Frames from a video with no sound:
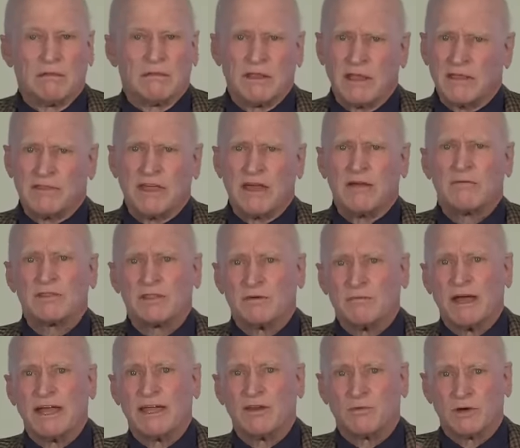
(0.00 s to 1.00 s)
They were the
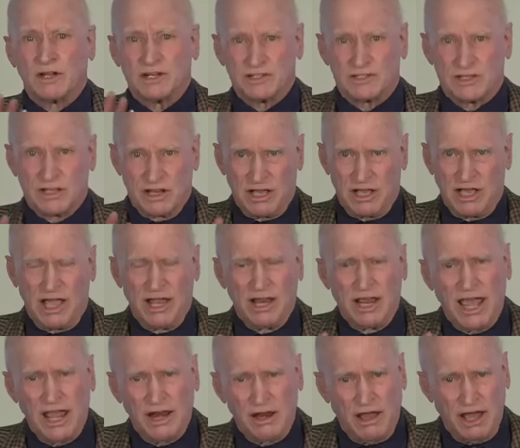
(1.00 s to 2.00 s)
main ones that
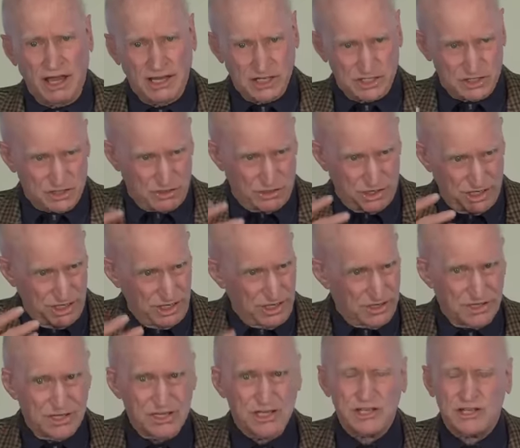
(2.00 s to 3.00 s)
I just got into
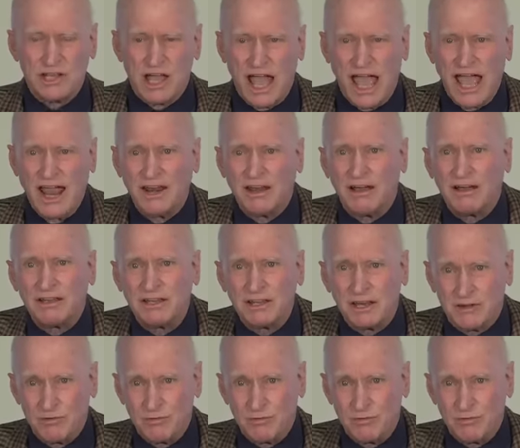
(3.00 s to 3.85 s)
them. And you know,